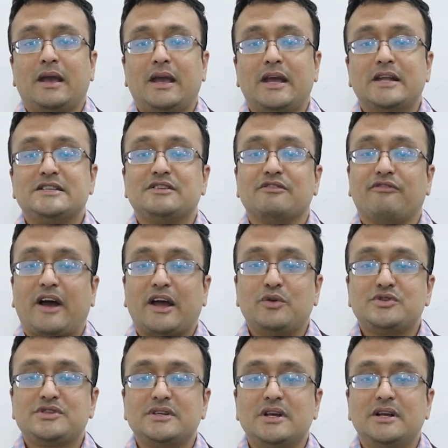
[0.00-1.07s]
Its
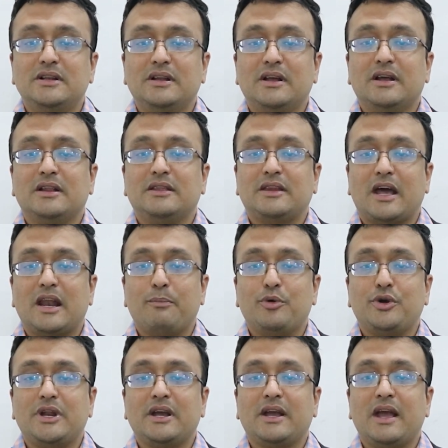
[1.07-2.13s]
virucidal,
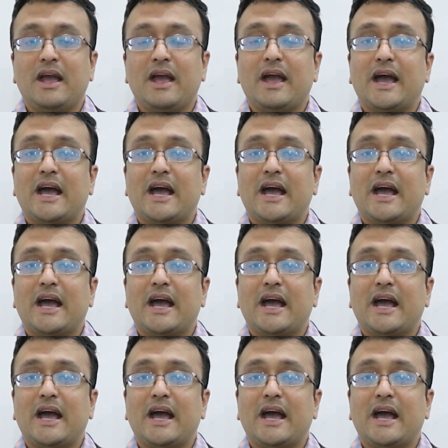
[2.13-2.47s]
therapeutic